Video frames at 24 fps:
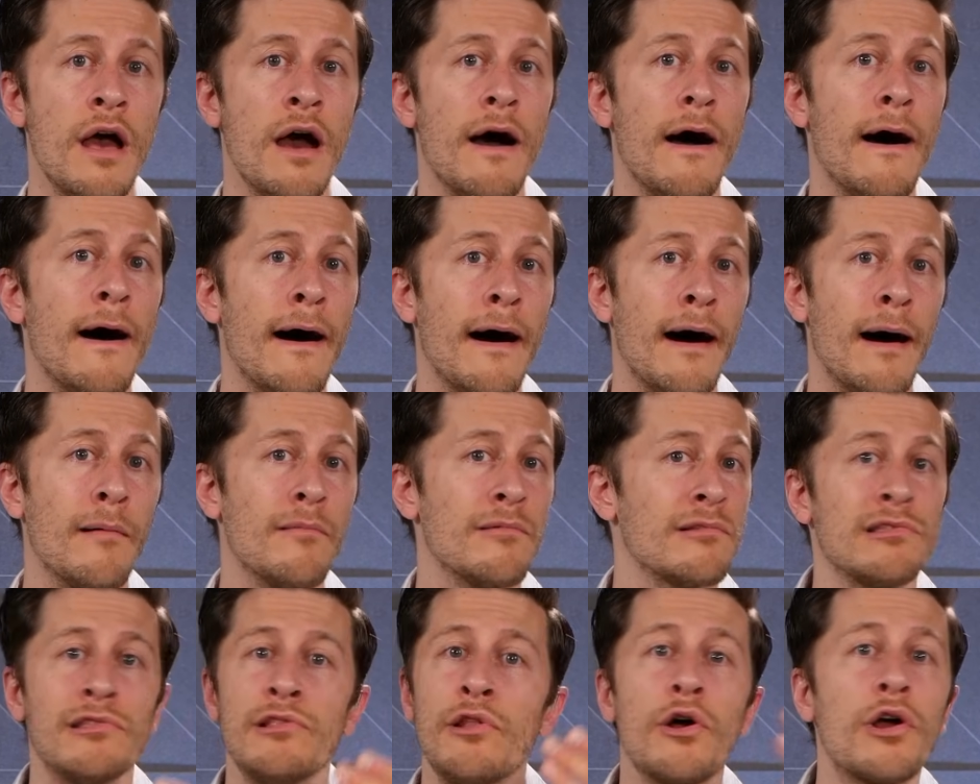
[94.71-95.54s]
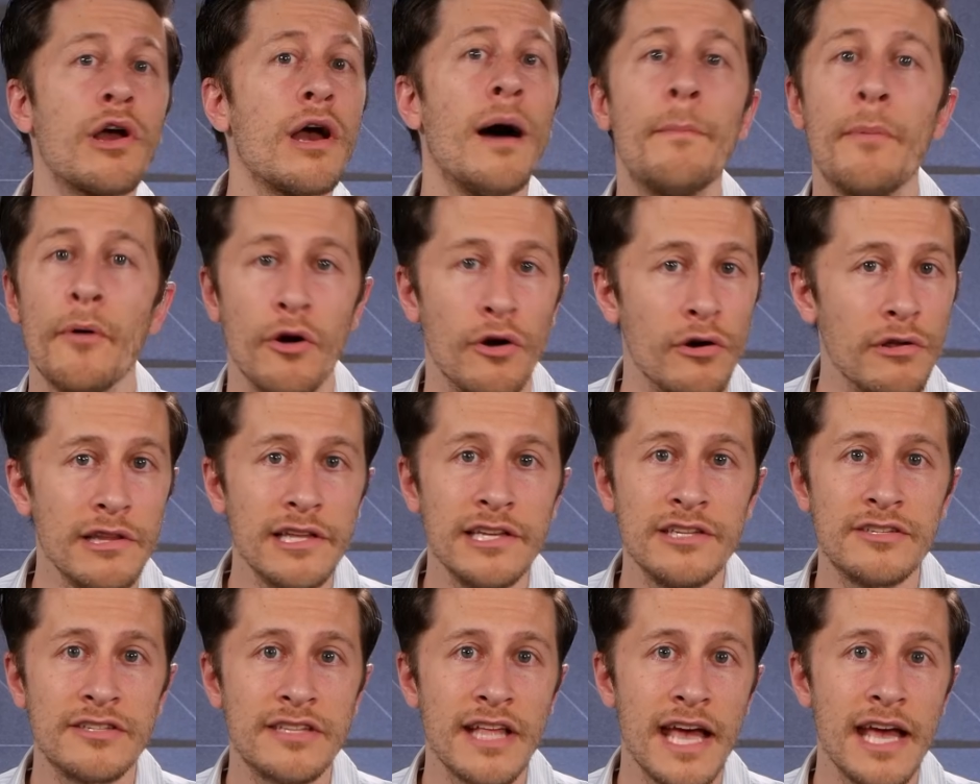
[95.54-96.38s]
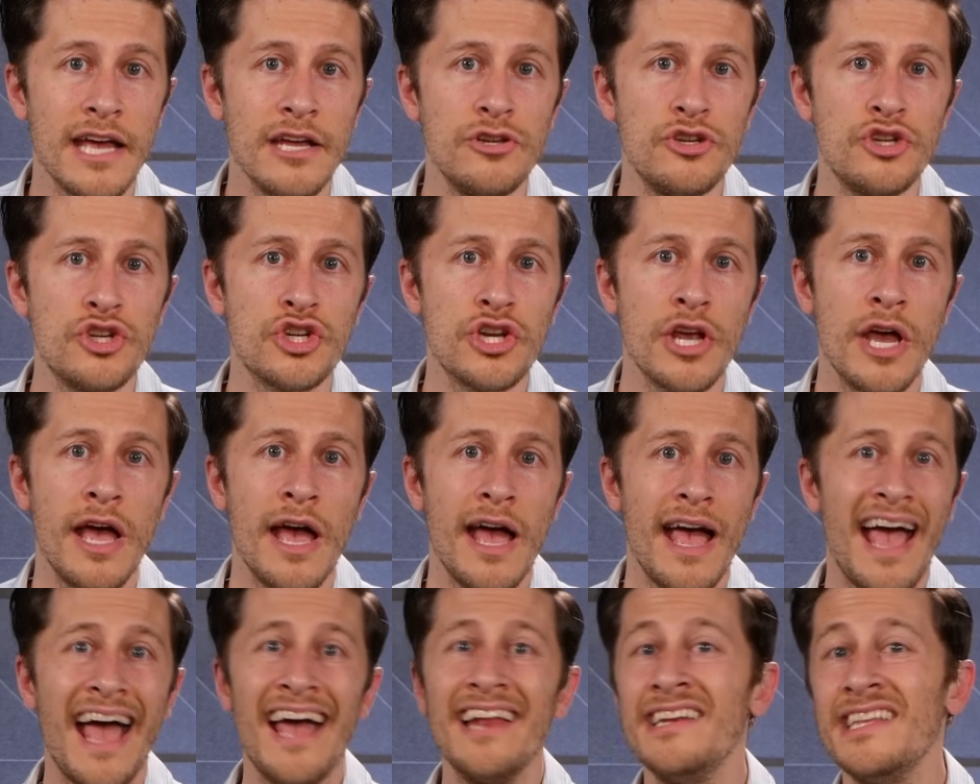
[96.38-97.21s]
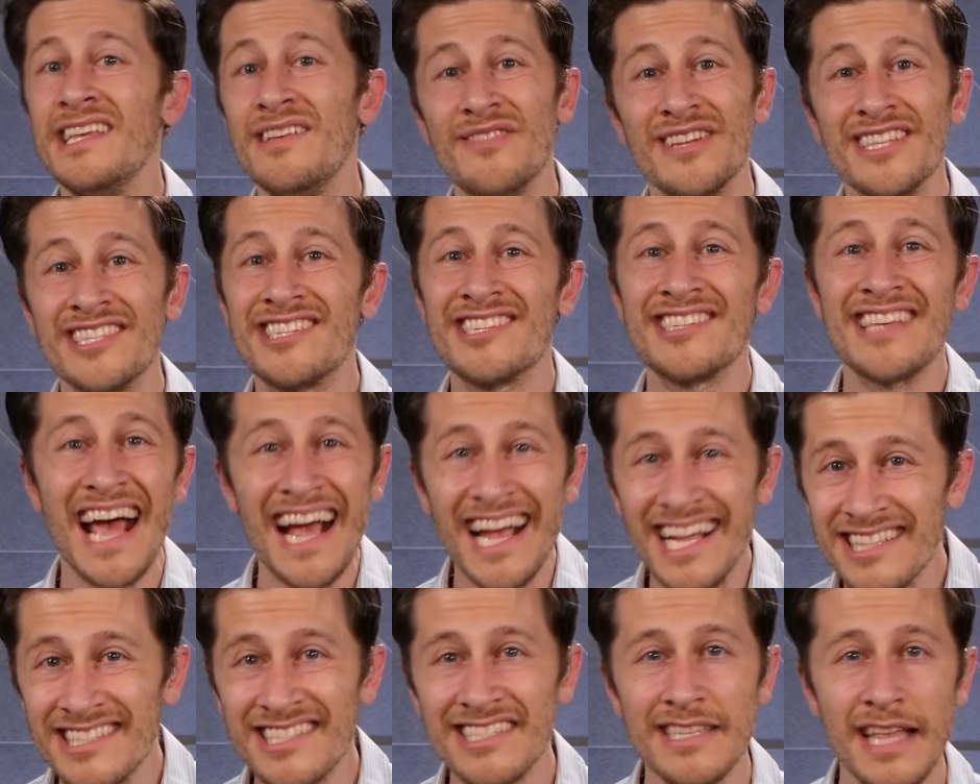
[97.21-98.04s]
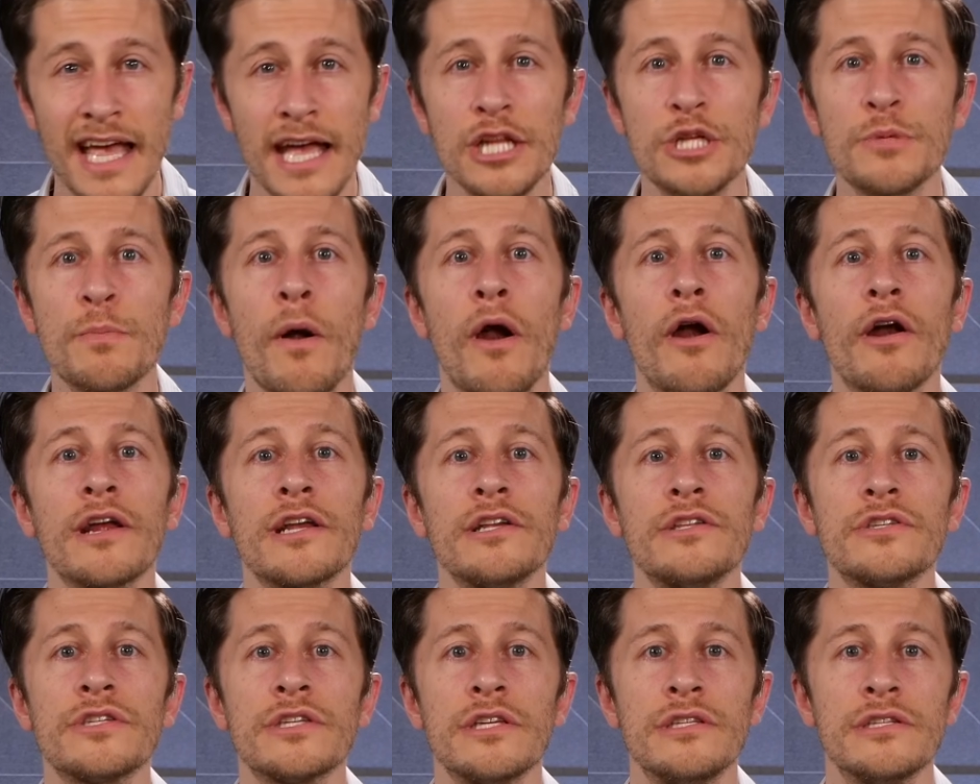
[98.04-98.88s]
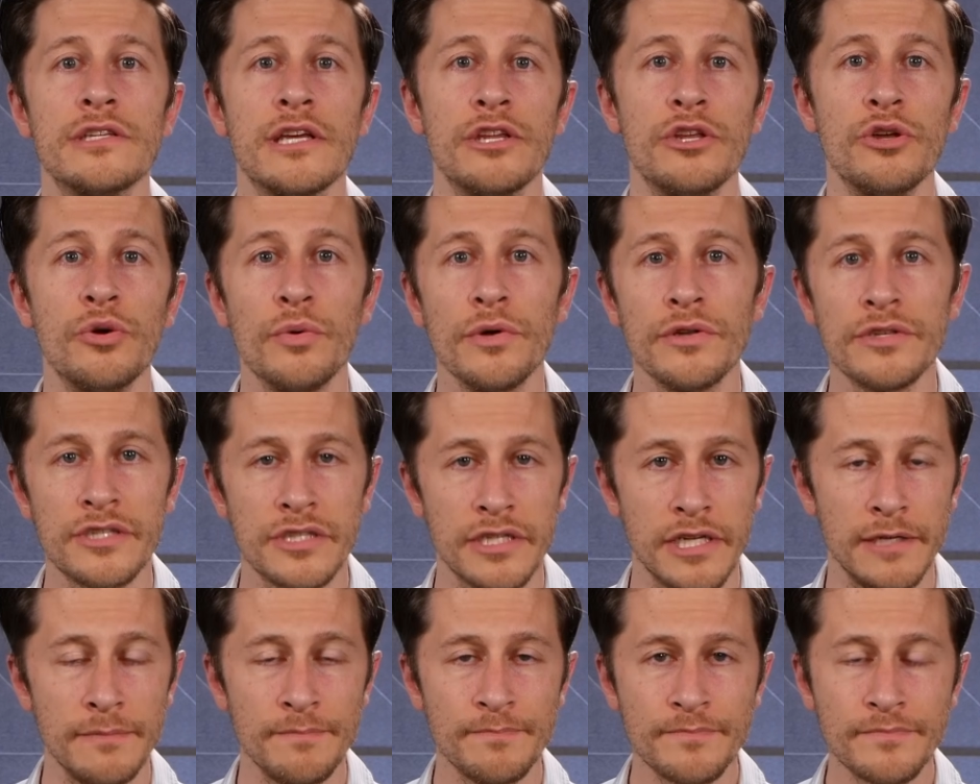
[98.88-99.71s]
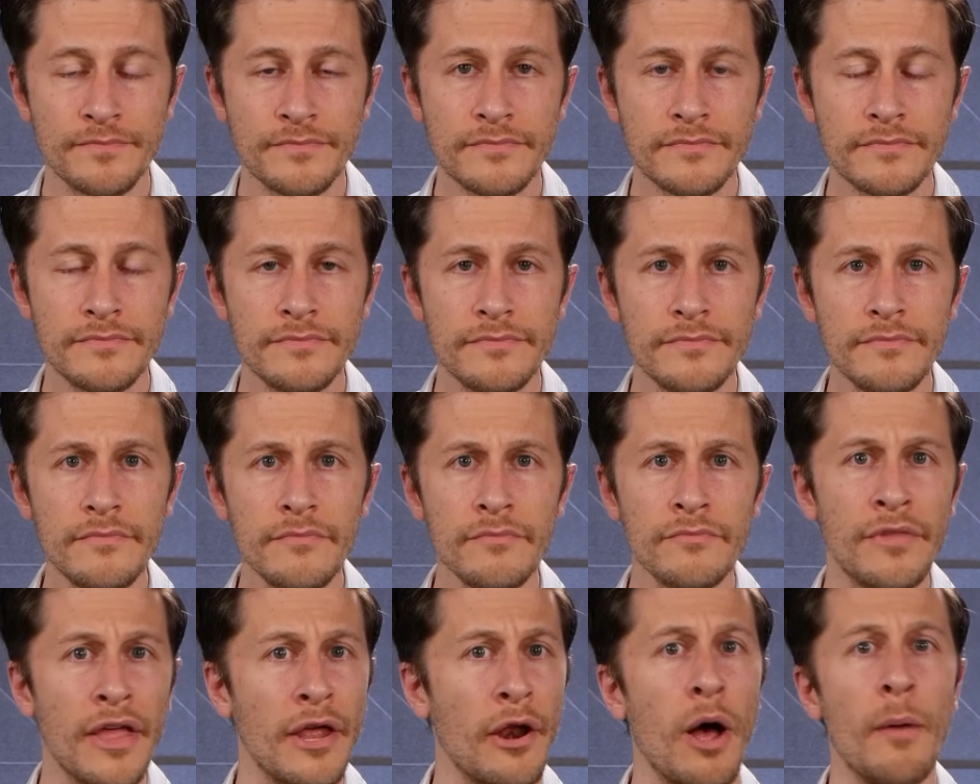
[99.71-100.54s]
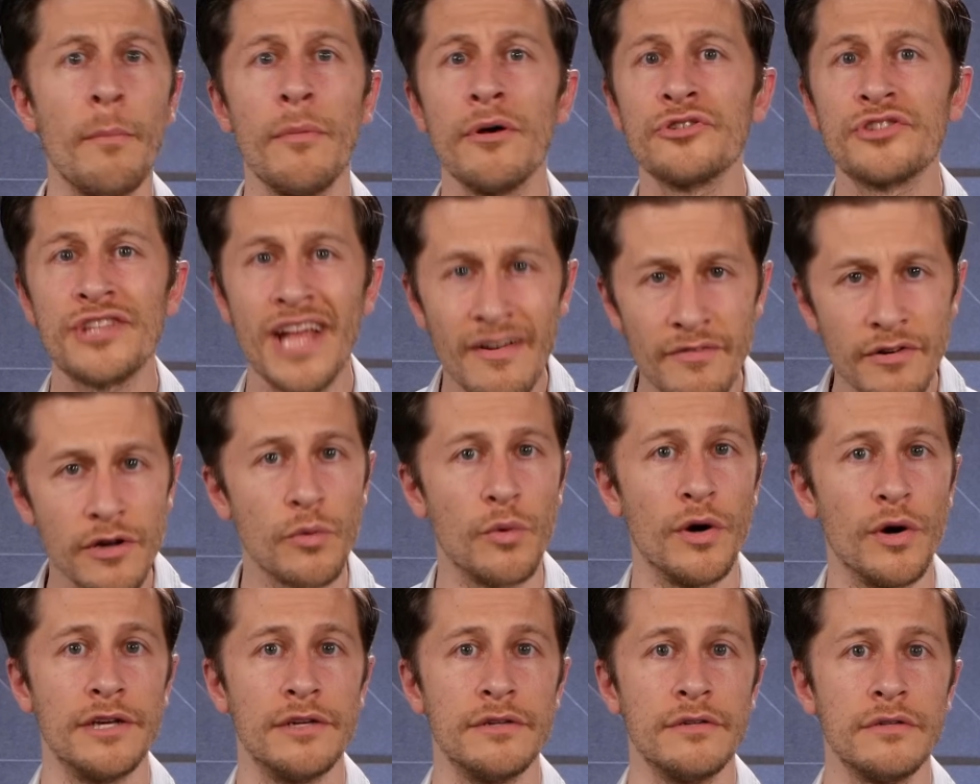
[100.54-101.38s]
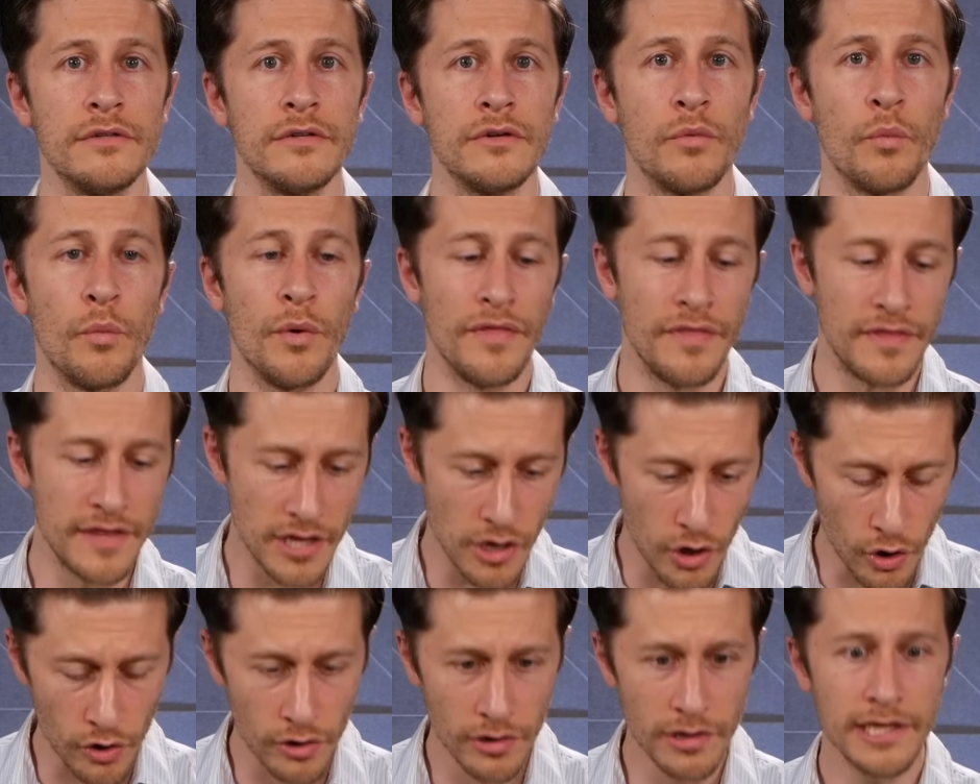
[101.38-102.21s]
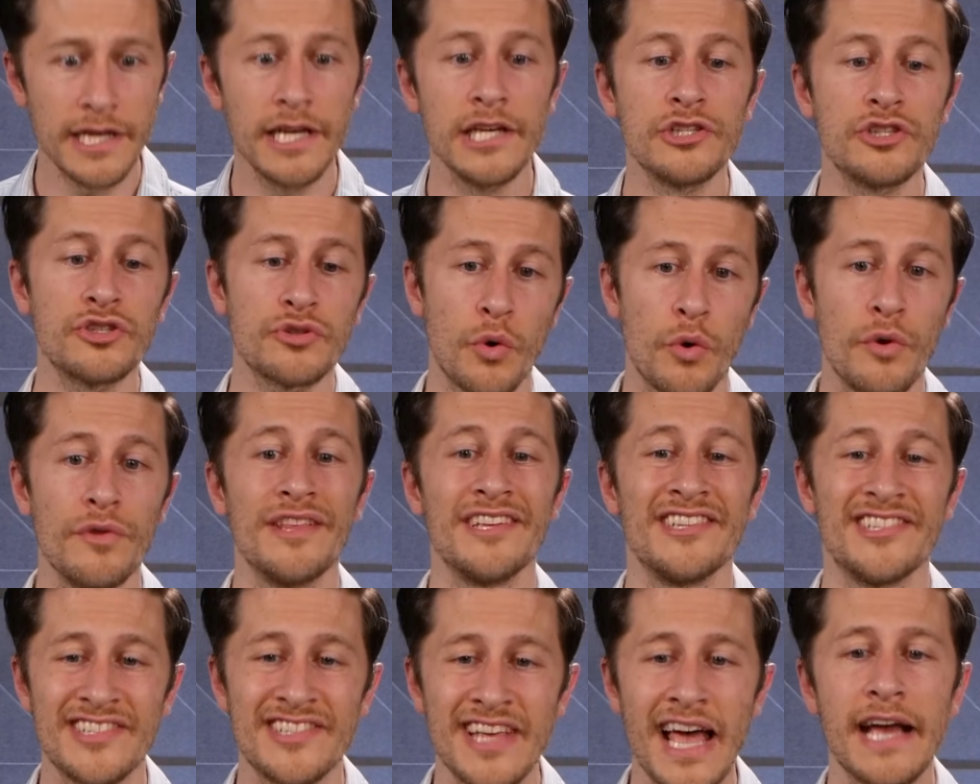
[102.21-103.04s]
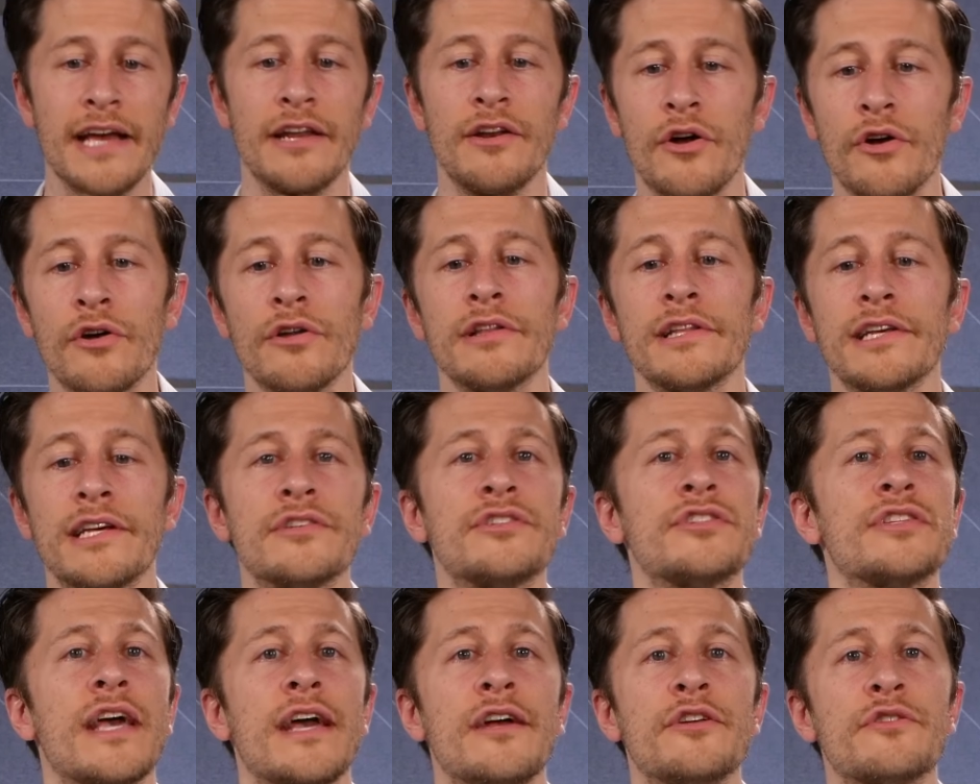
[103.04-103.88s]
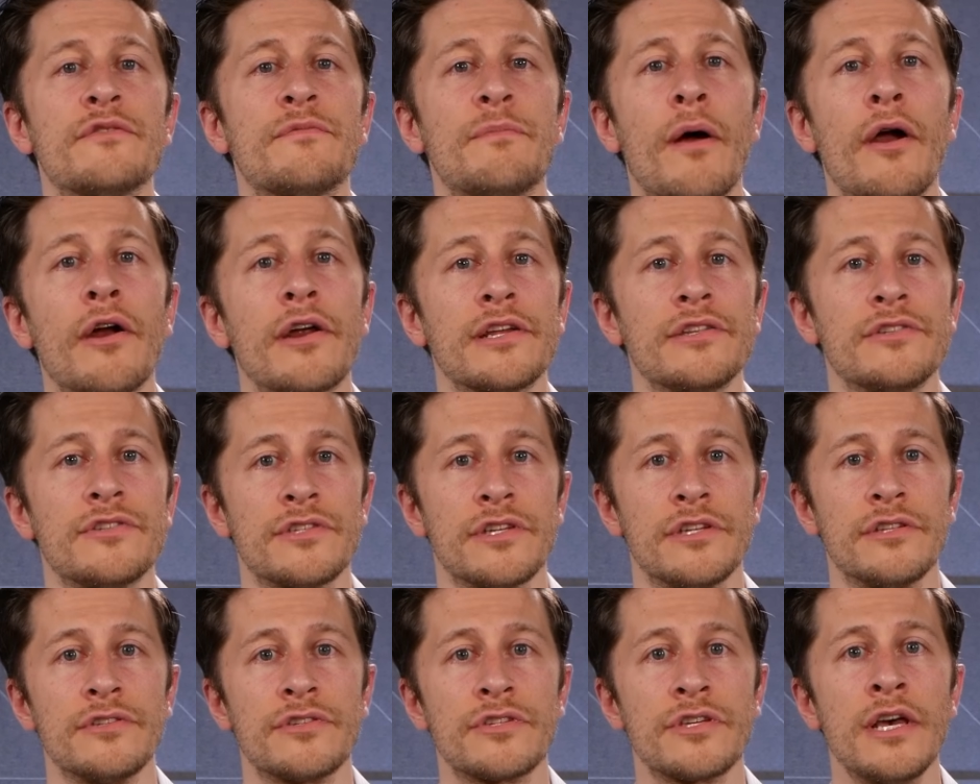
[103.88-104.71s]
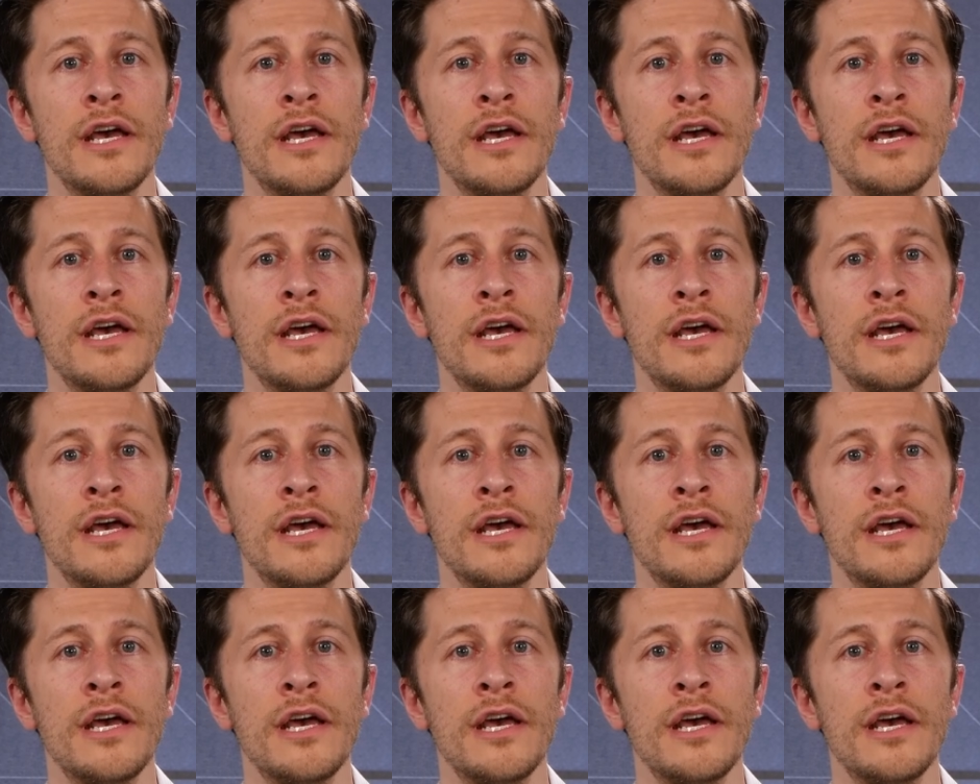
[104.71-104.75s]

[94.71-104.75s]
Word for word: Uh, look up early stage and even second stage Parkinson's, and you will see that almost everyone with the earliest or the second earliest stage of Parkinson's